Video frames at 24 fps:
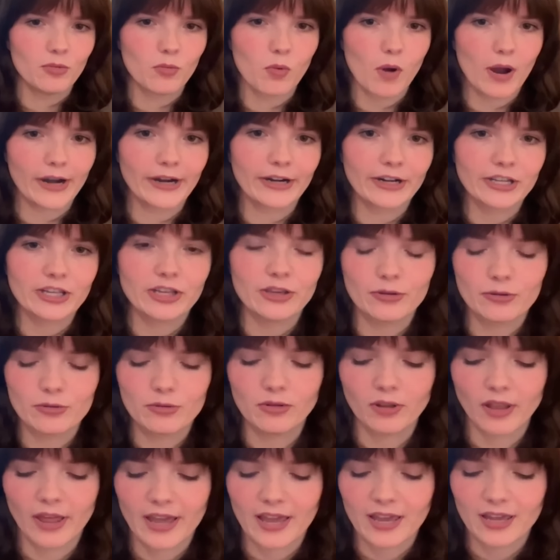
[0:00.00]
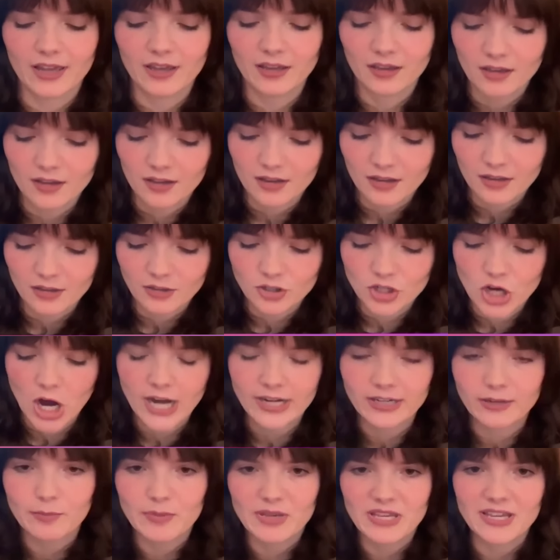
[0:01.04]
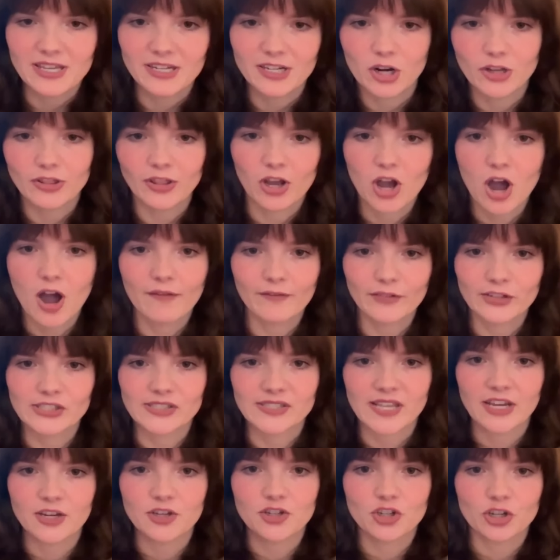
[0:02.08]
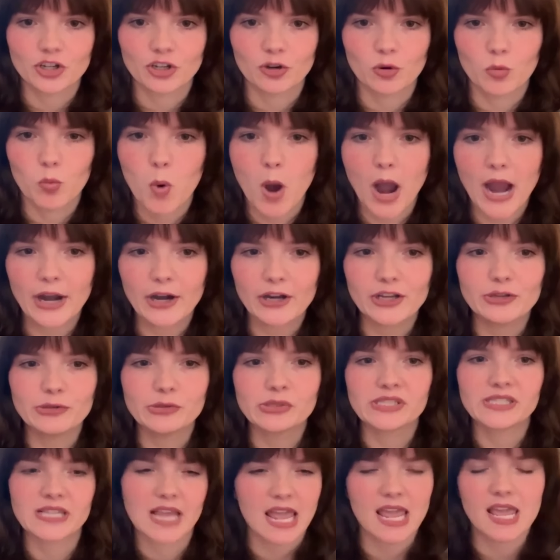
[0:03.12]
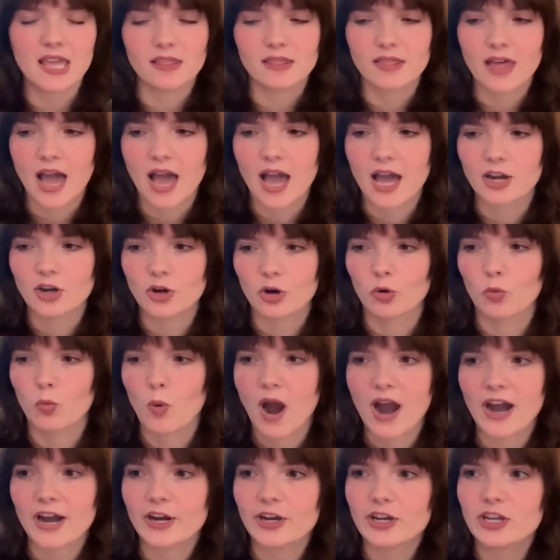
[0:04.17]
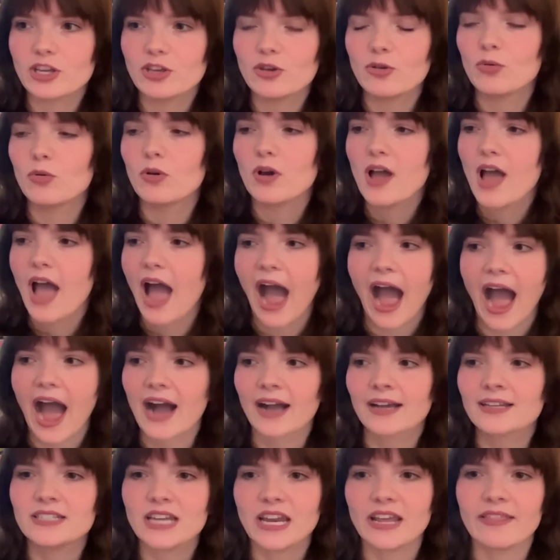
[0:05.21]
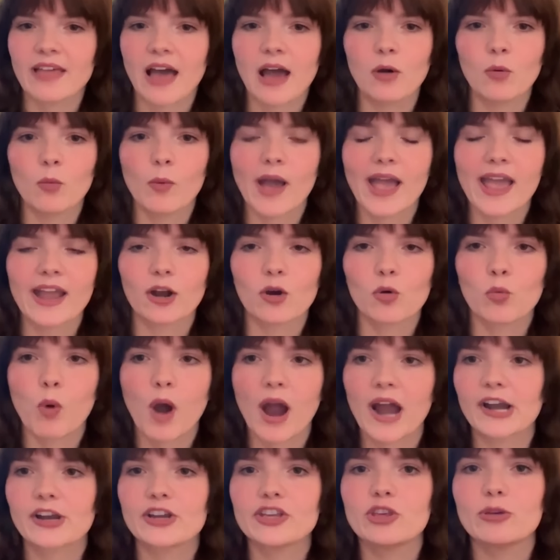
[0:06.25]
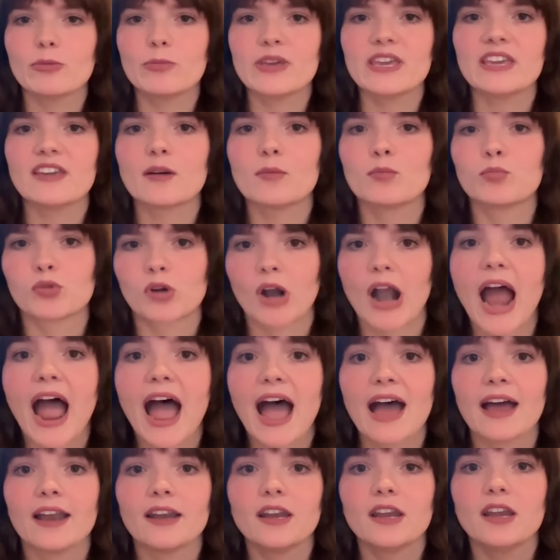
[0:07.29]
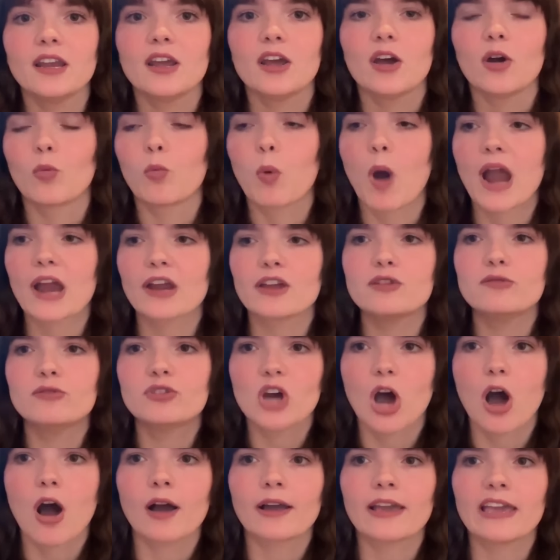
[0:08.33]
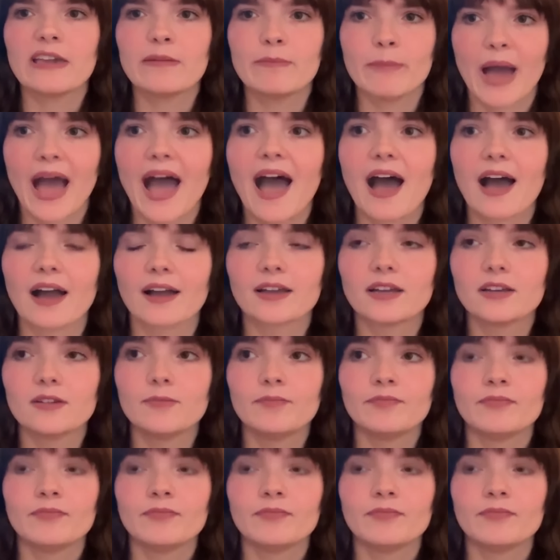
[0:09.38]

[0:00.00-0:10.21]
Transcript: Why are you like trying to be in on the conversation or why are you saying that or why are you acting that way or why are you being a brat? Why are you talking back?